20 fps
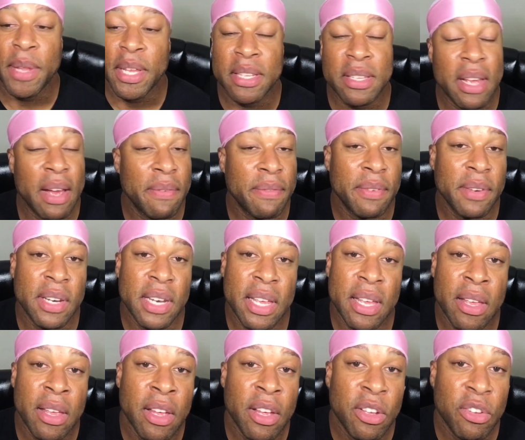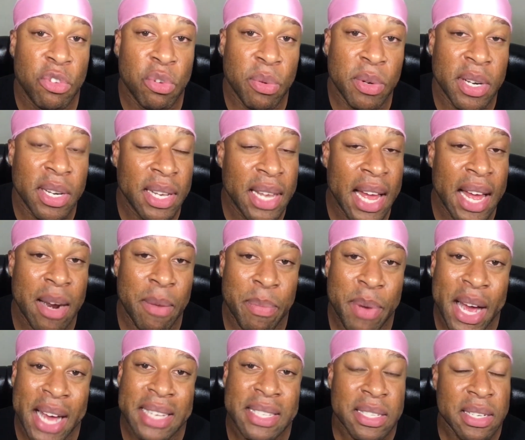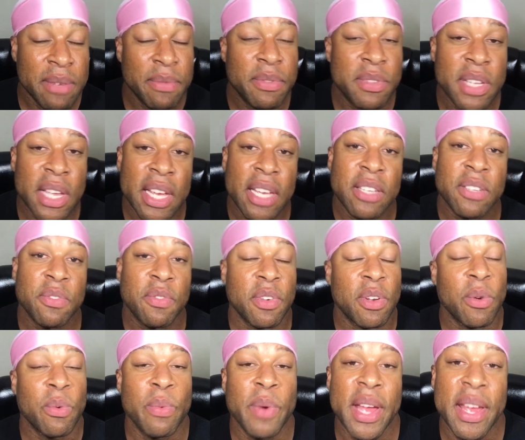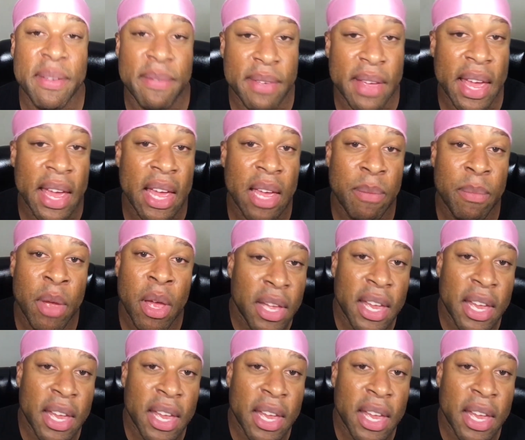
They definitely doing a lot of positive things for the wave game,